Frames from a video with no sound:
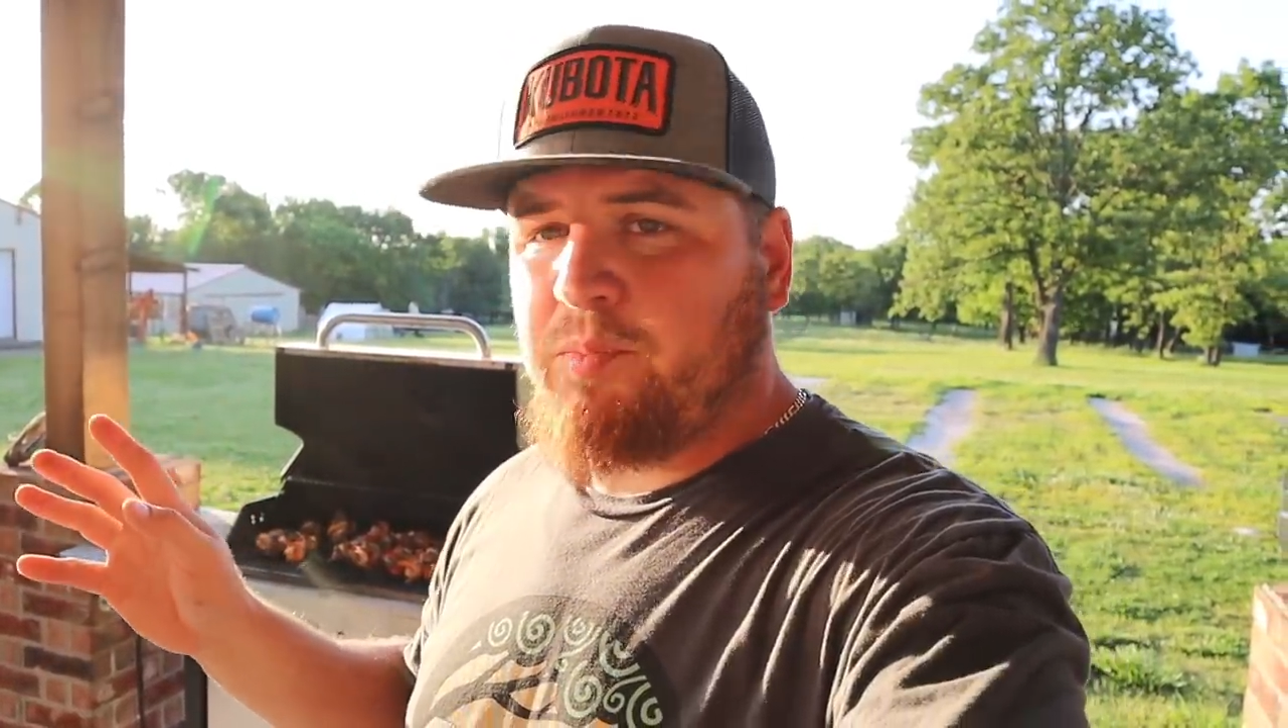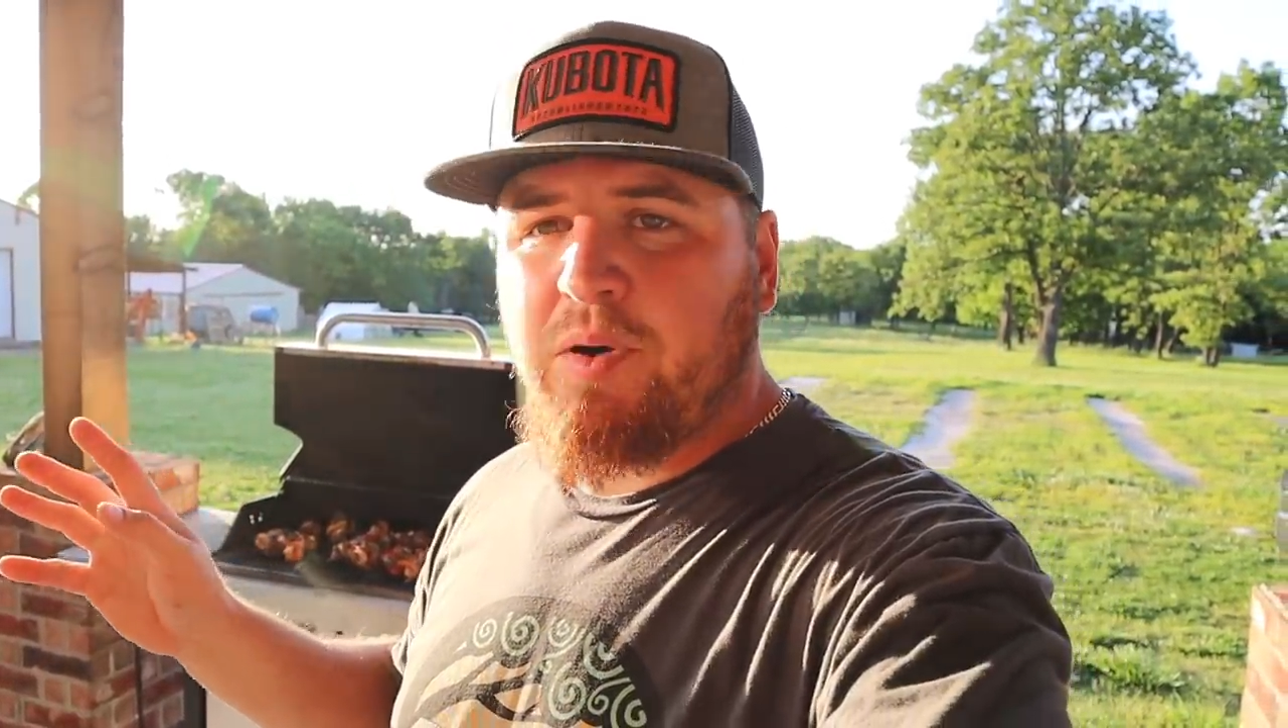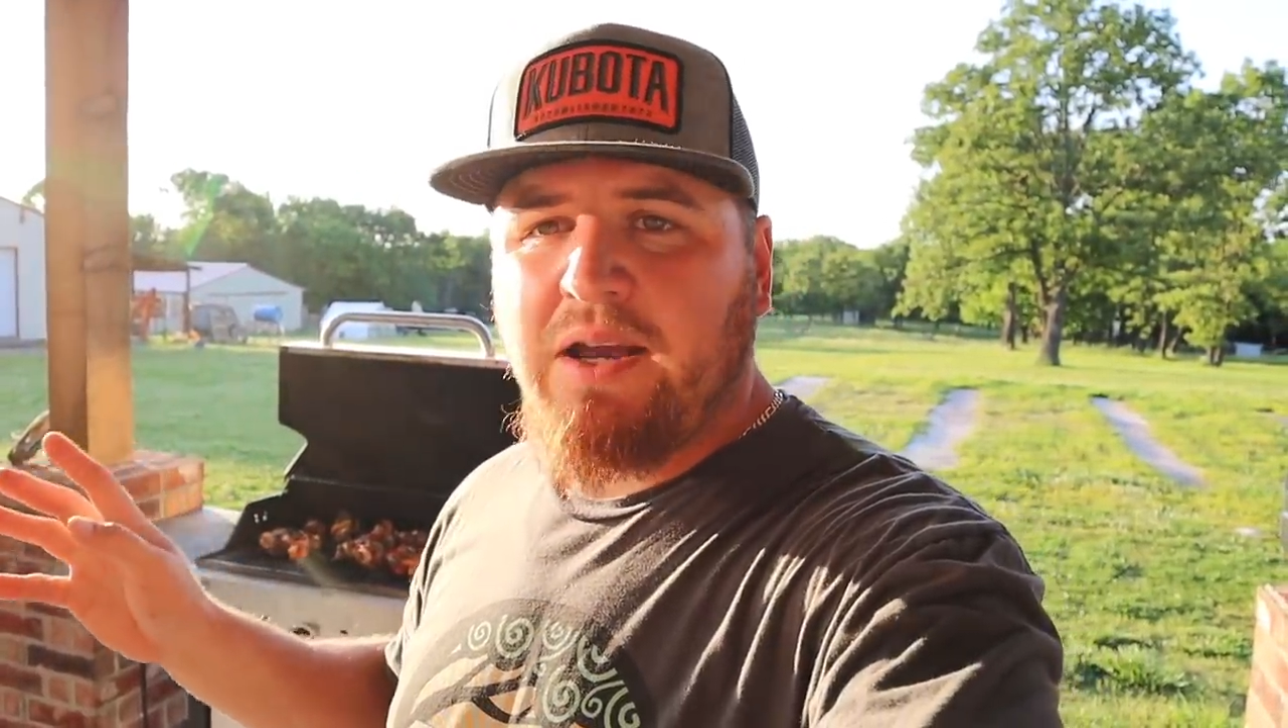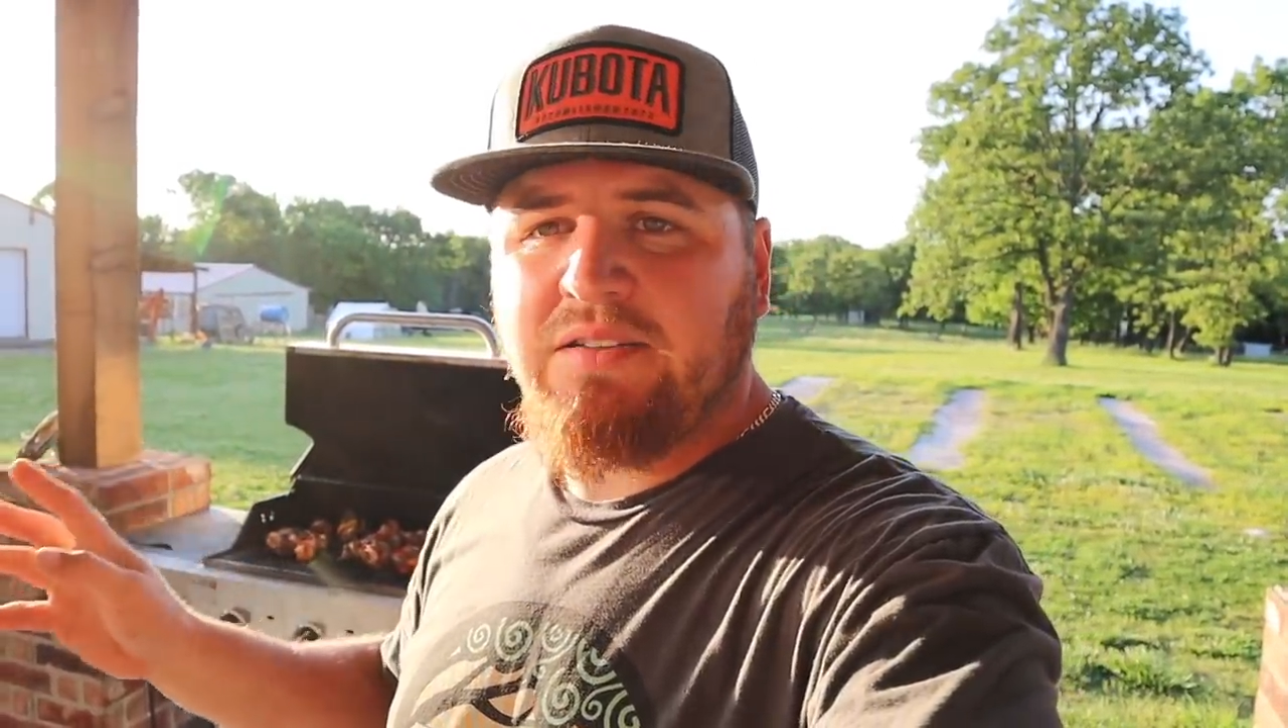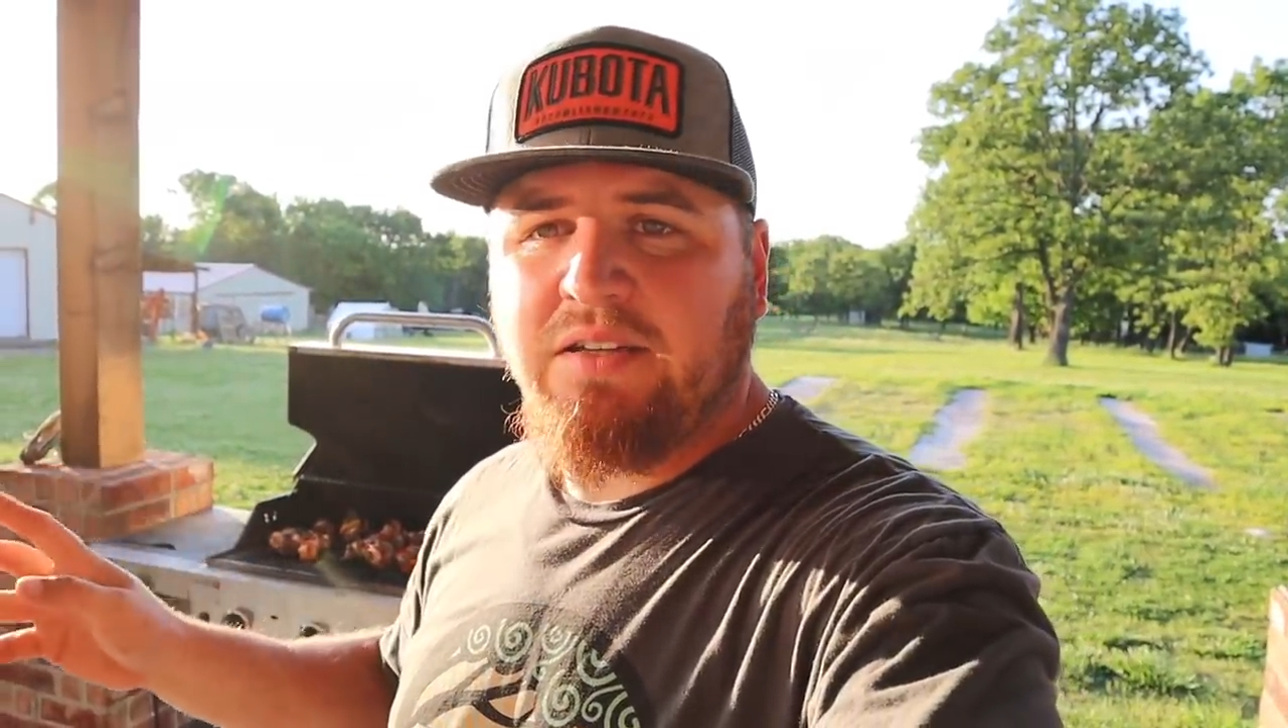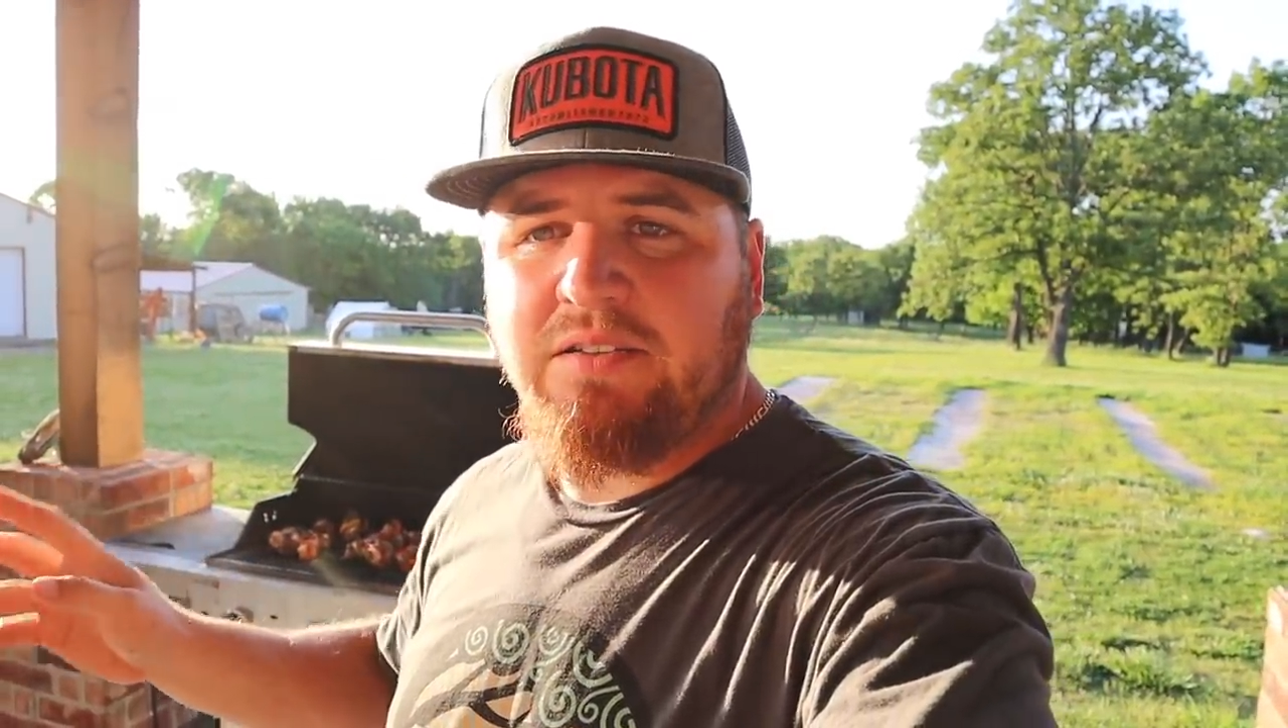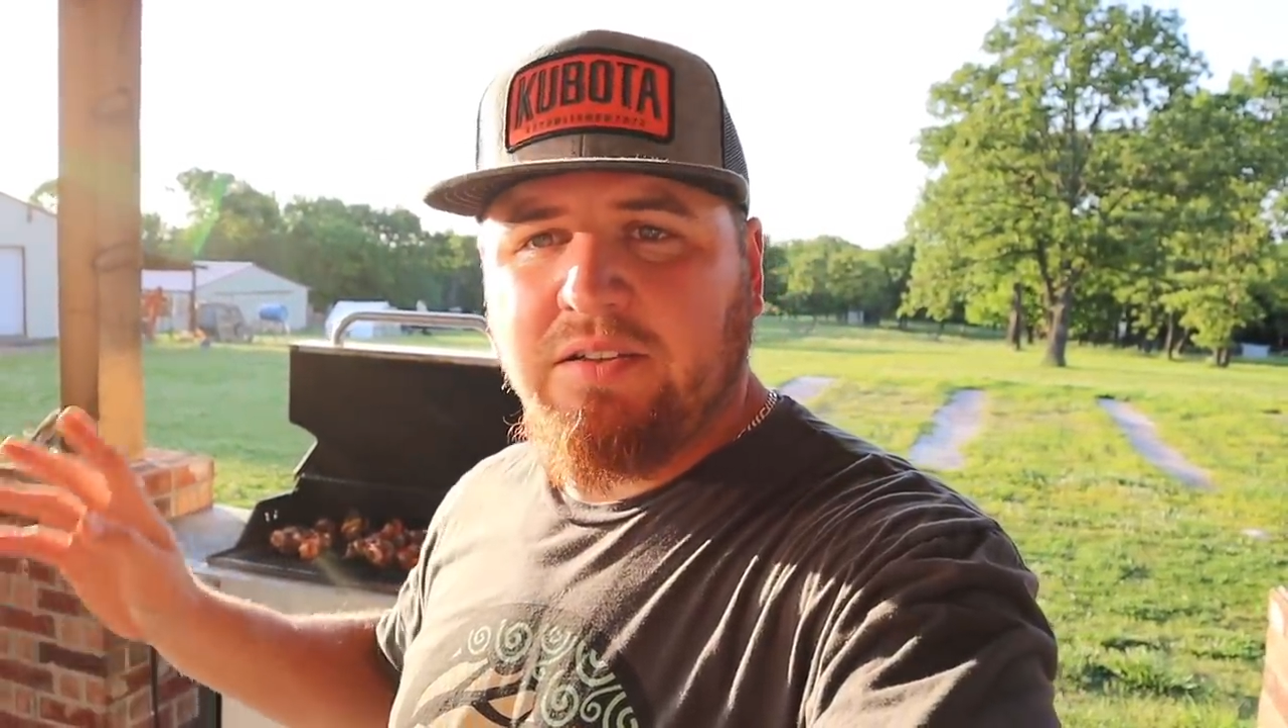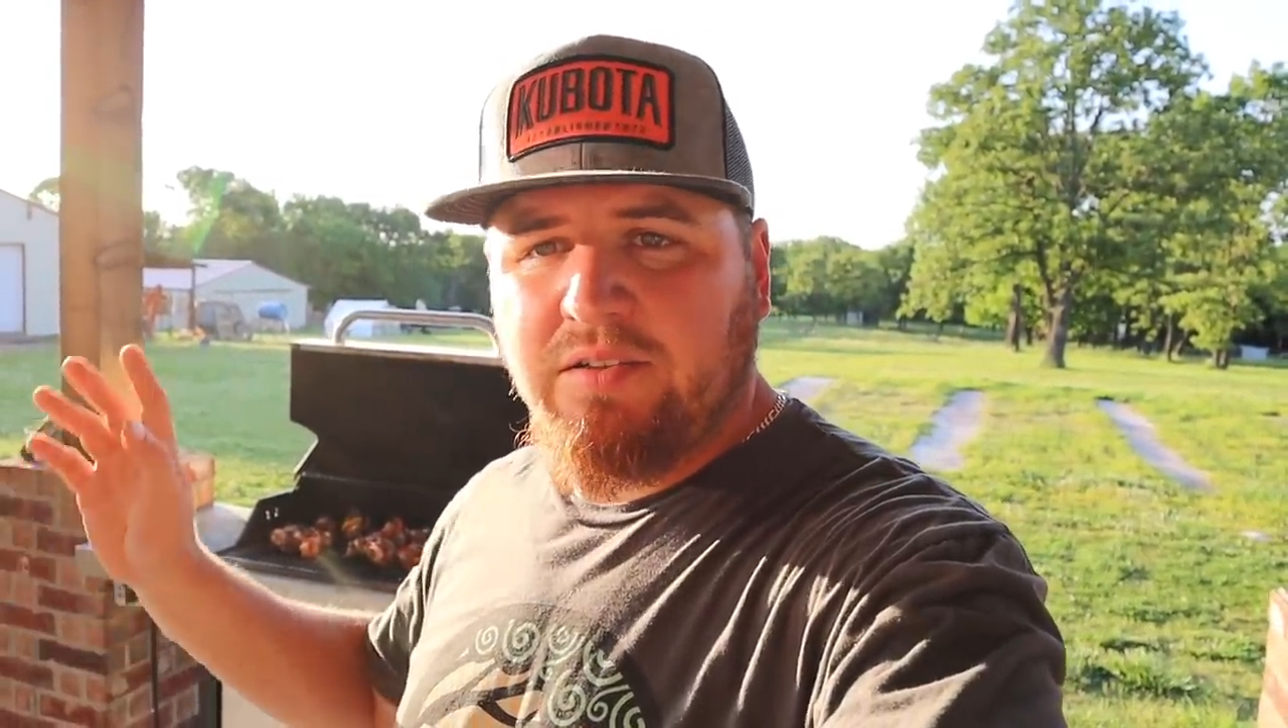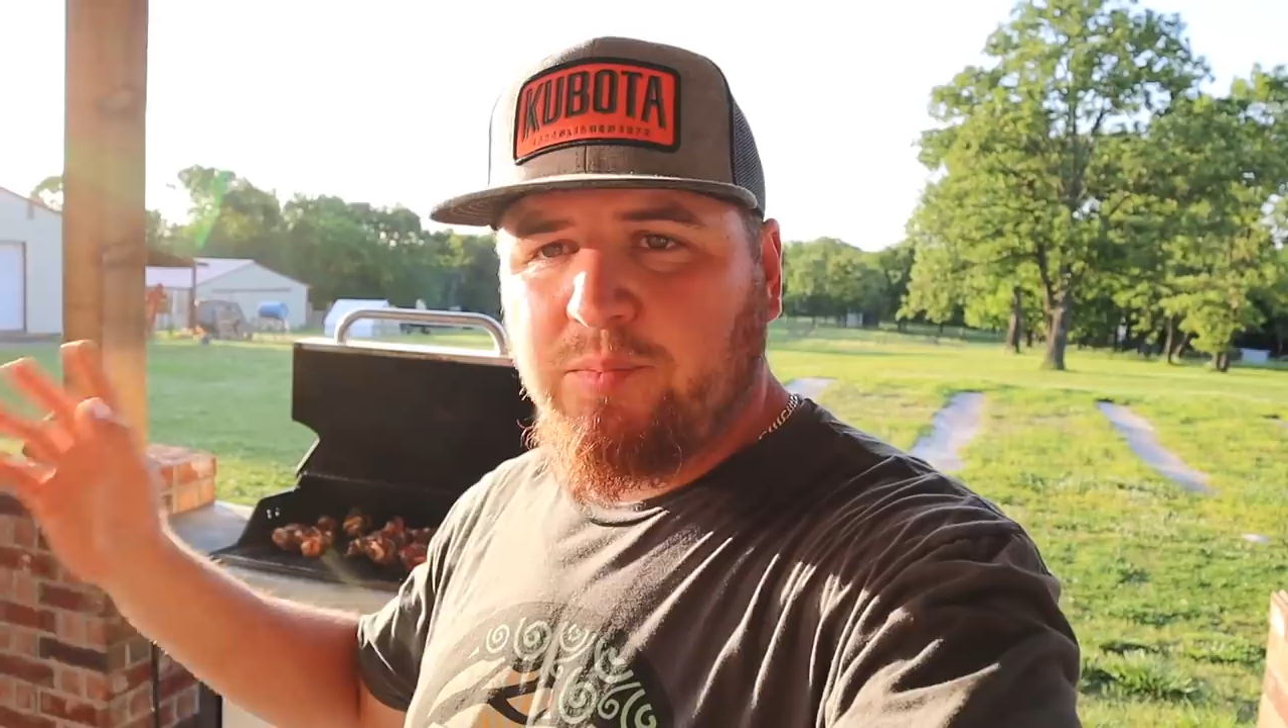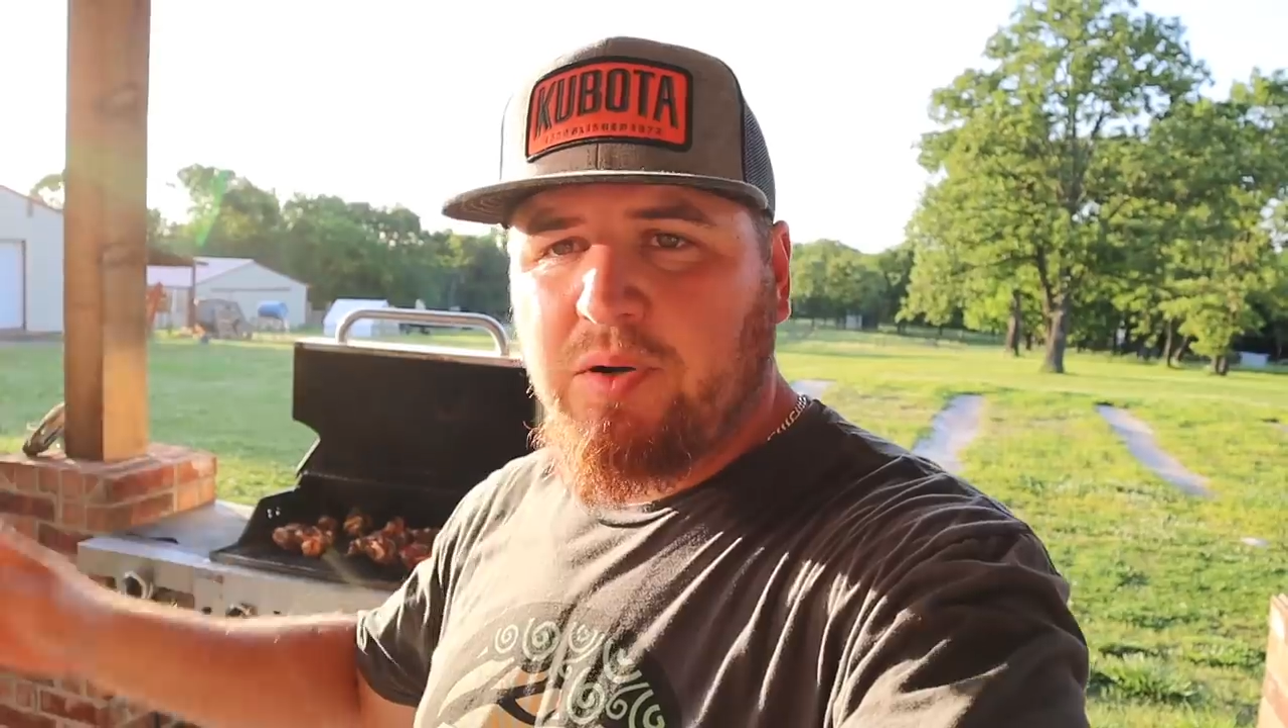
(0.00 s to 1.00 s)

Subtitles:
processor because the